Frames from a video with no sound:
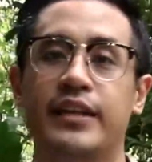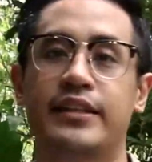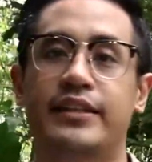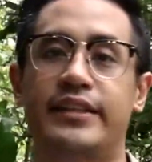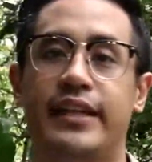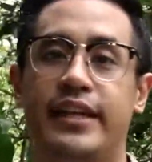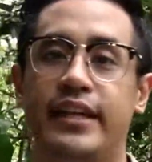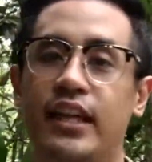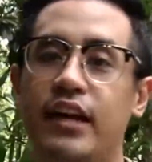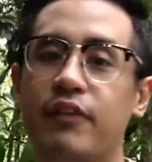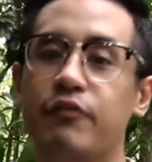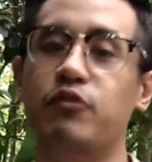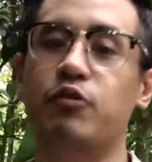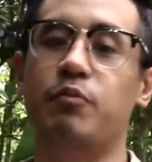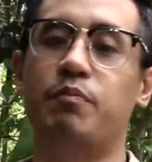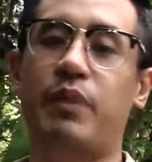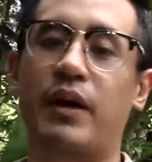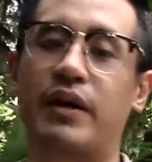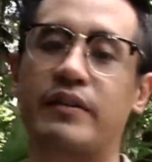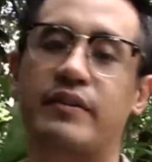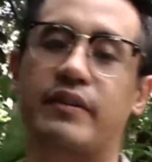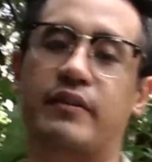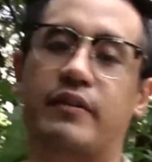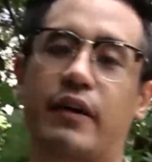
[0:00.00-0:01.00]
They love to
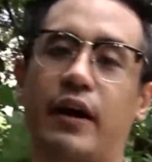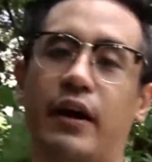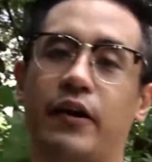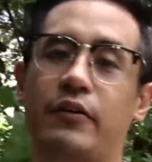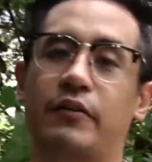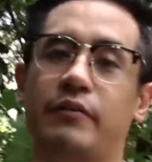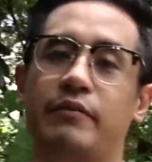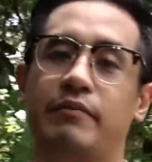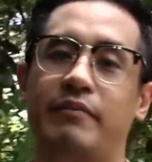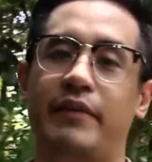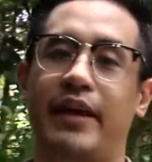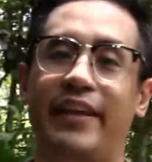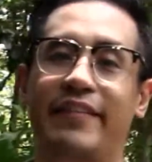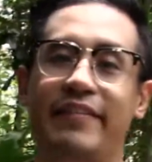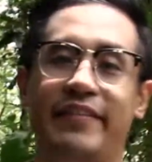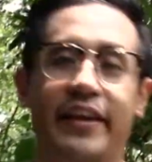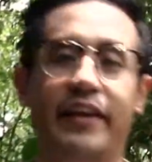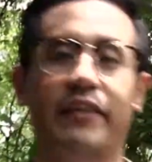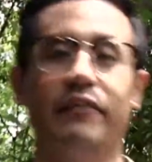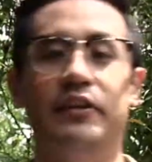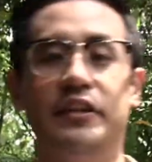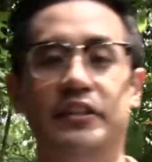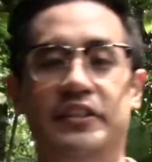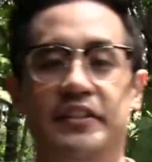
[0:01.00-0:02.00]
buck the crowd and
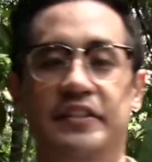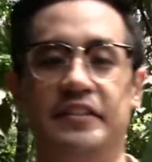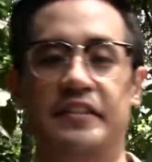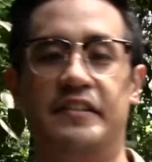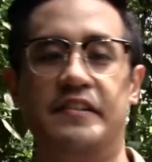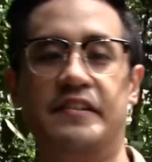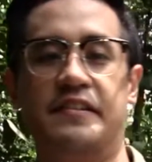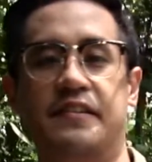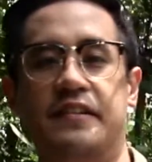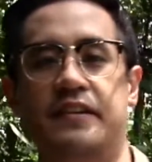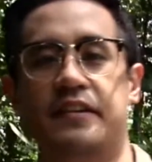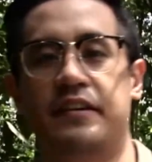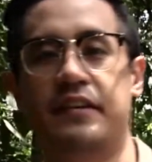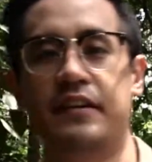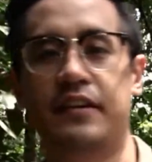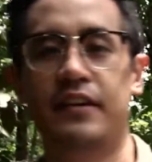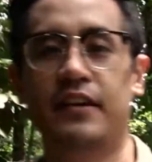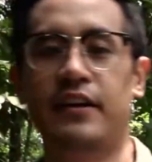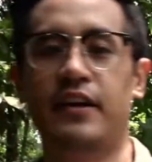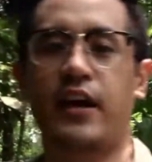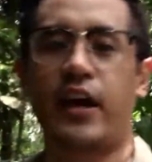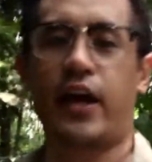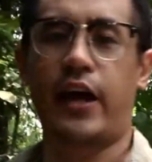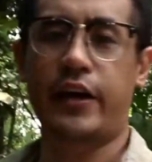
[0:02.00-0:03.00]
take risks.
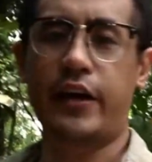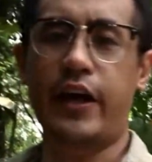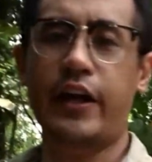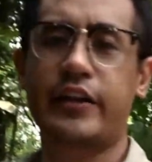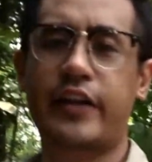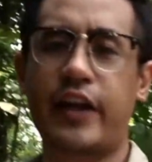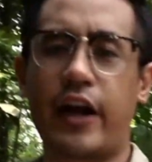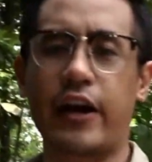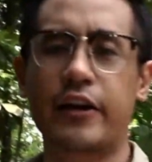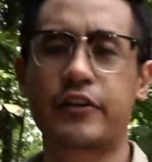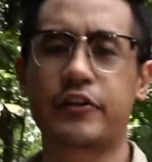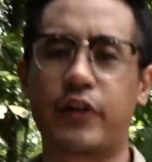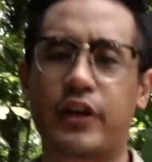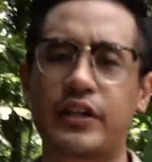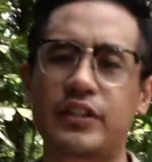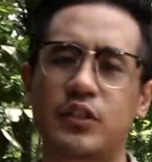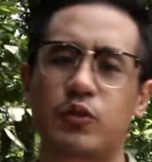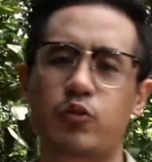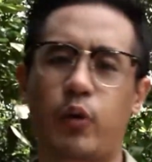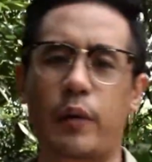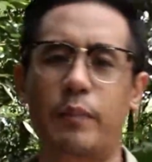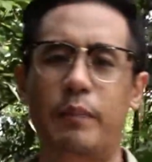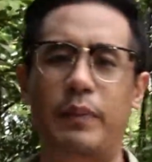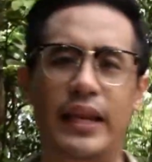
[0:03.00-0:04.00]
And that
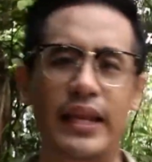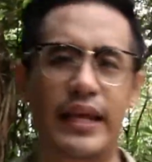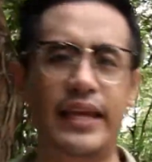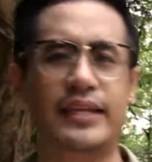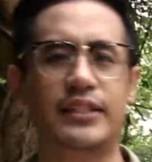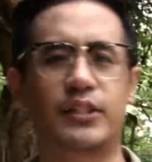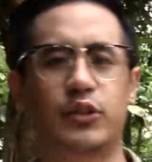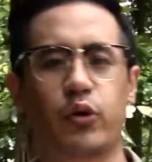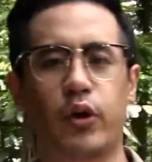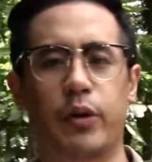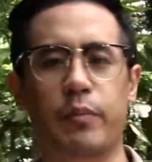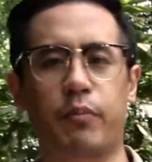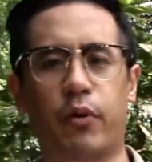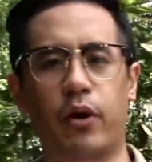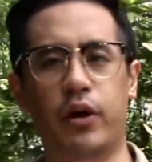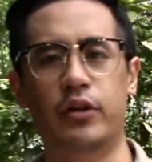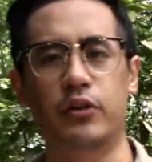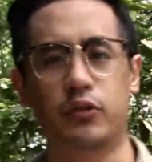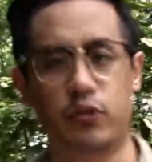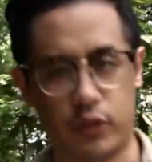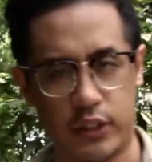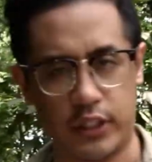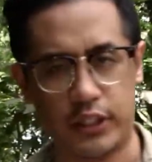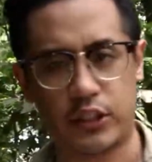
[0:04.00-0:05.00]
characterizes why play is so
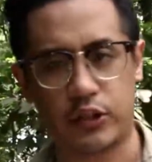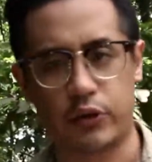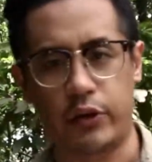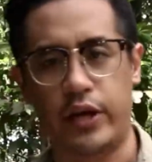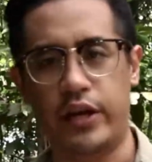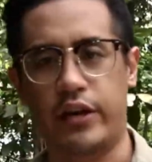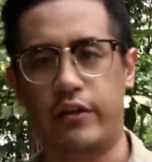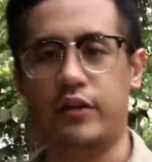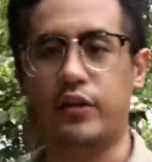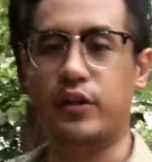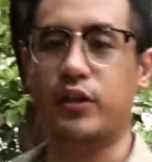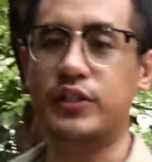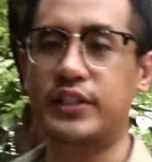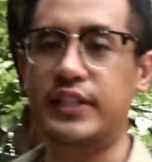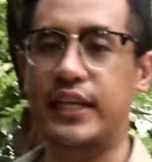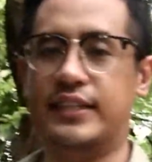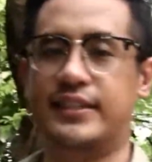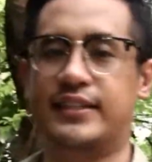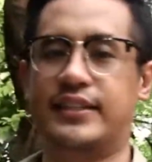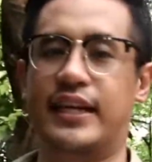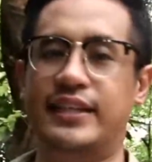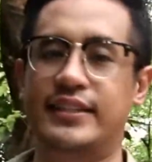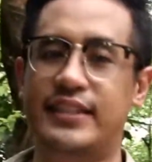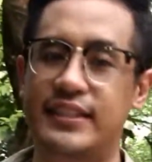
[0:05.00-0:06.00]
important to this creative
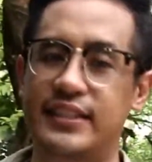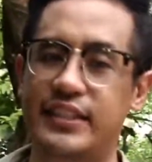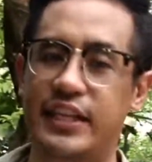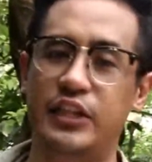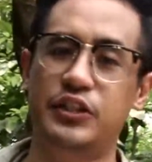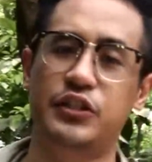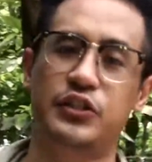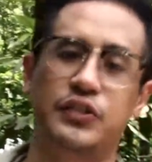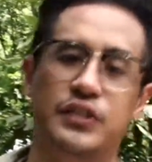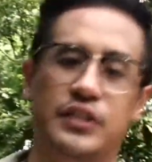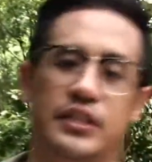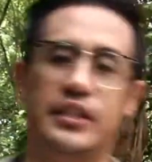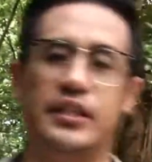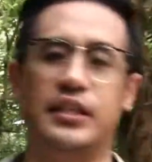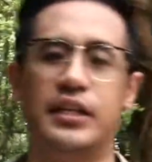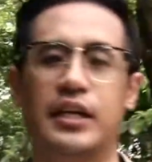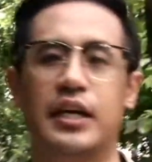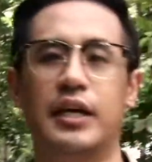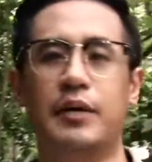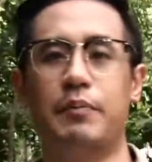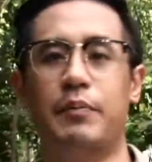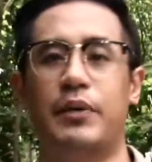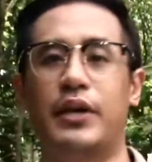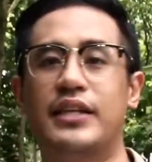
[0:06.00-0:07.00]
process at this agency.
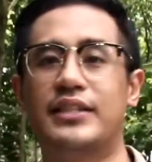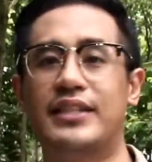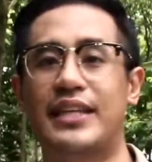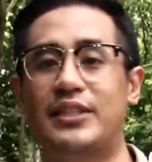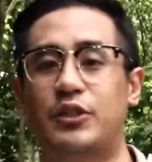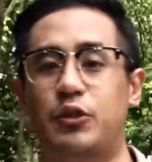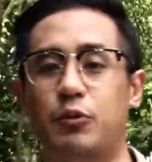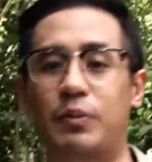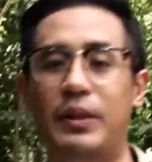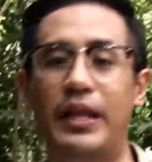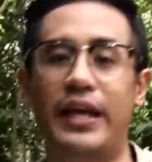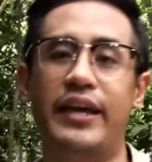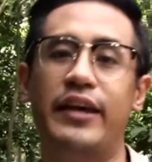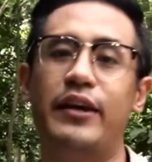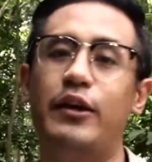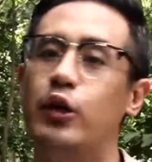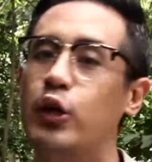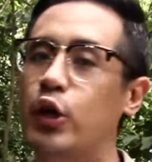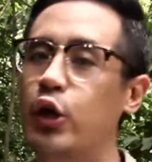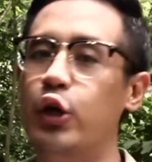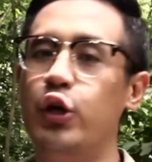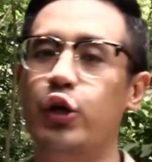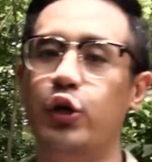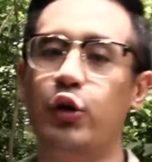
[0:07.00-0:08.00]
Because as you play,
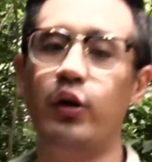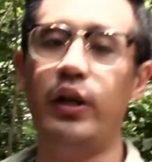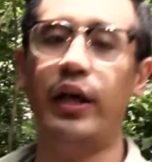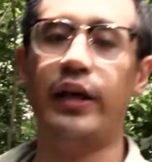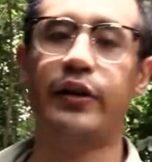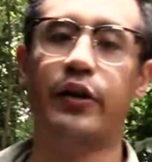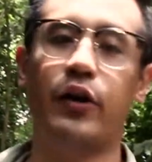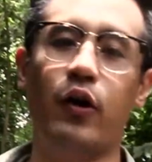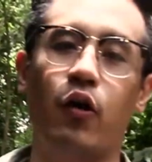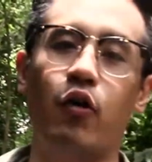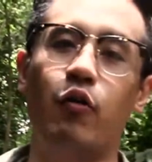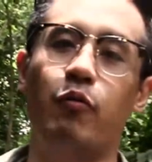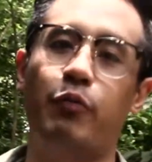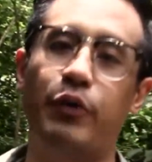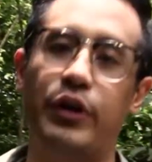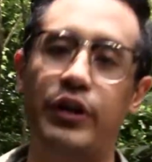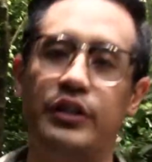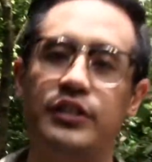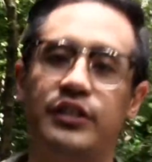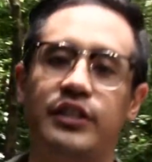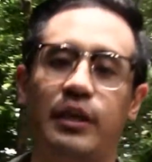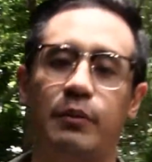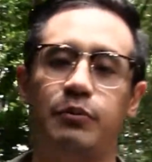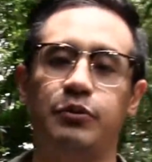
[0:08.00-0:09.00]
you let go of
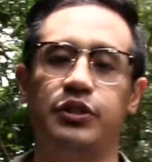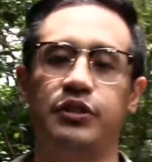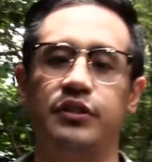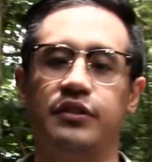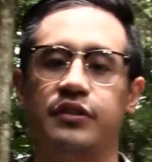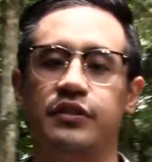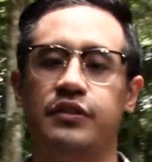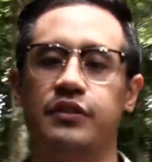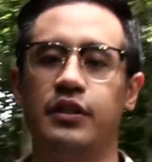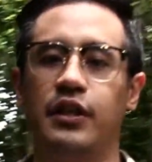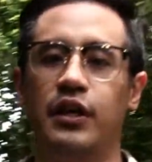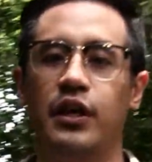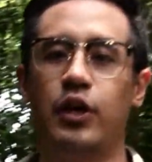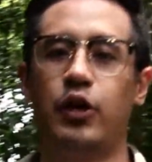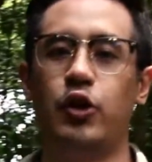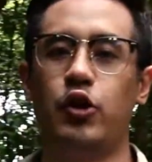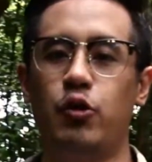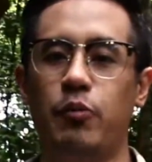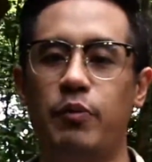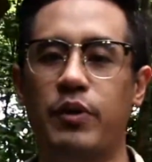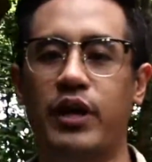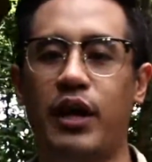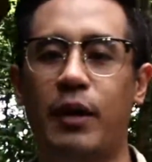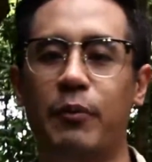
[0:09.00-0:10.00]
preconceptions.
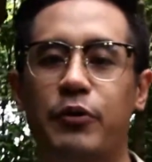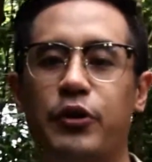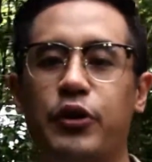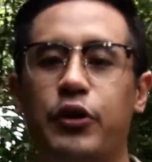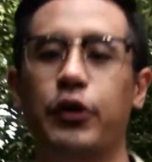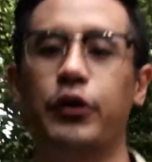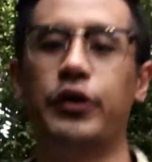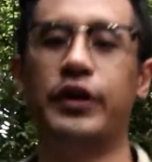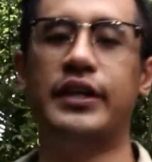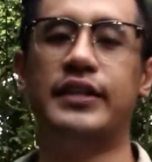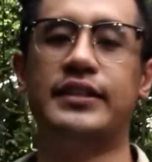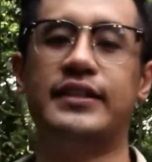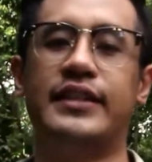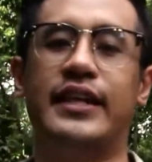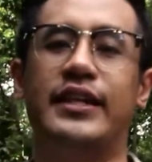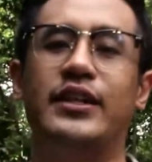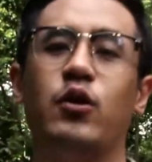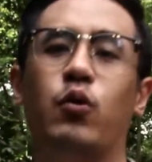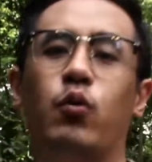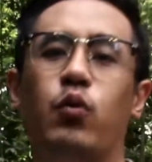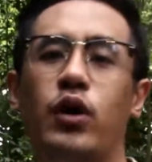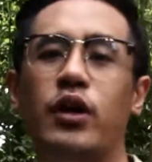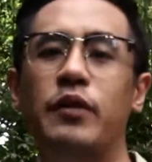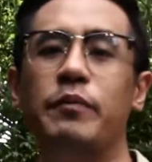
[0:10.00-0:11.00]
You become curious and
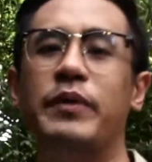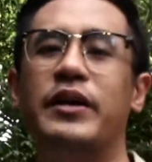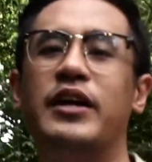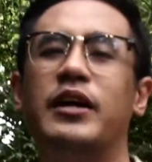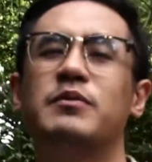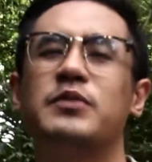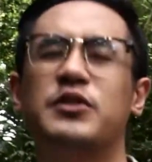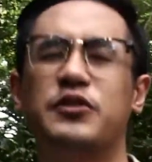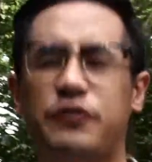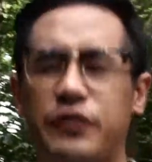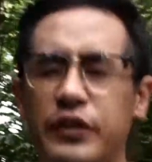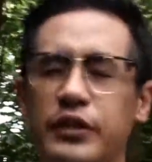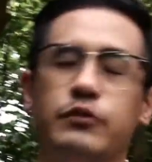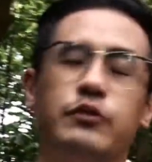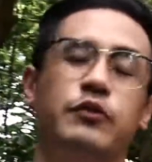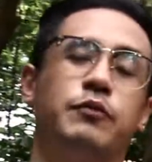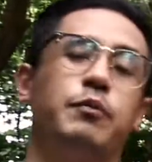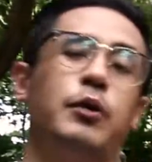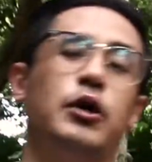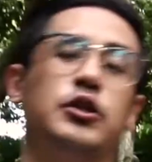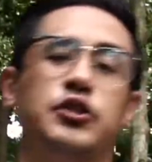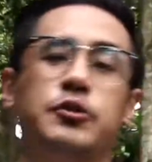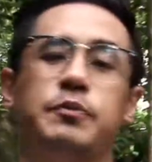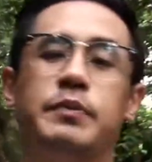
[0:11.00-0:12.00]
the world becomes filled with
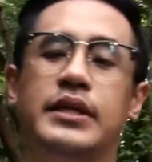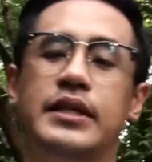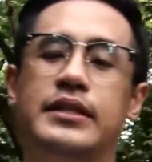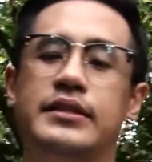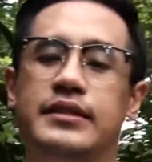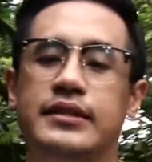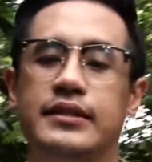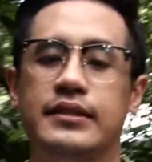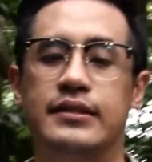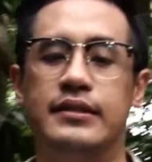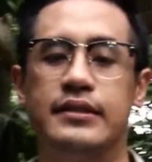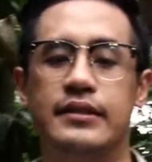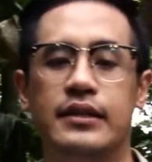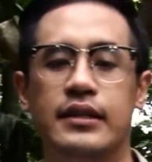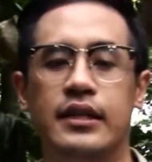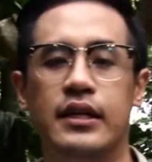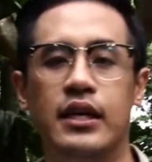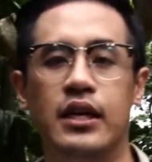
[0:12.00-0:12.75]
possibilities.